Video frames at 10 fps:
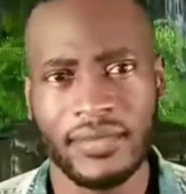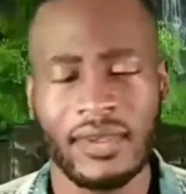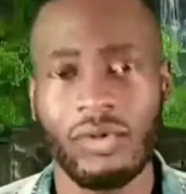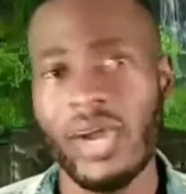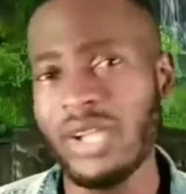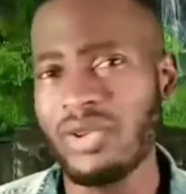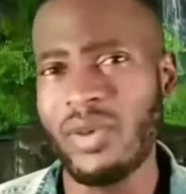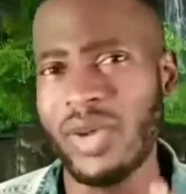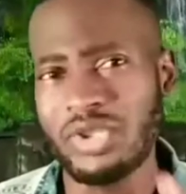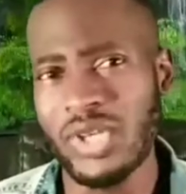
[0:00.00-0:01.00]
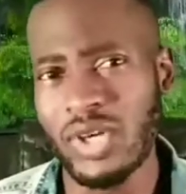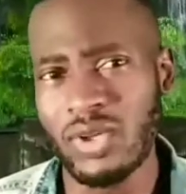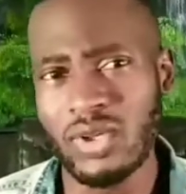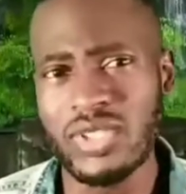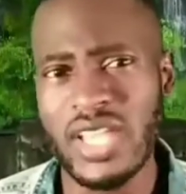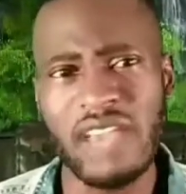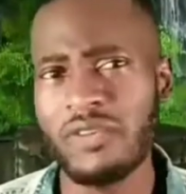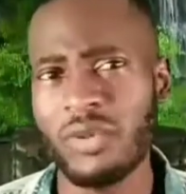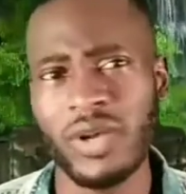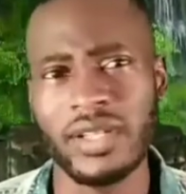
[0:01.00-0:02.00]
Why do they want to include
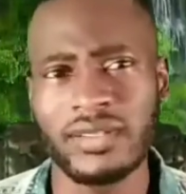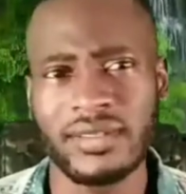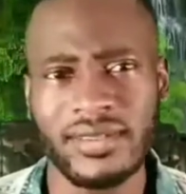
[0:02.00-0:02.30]
everyone?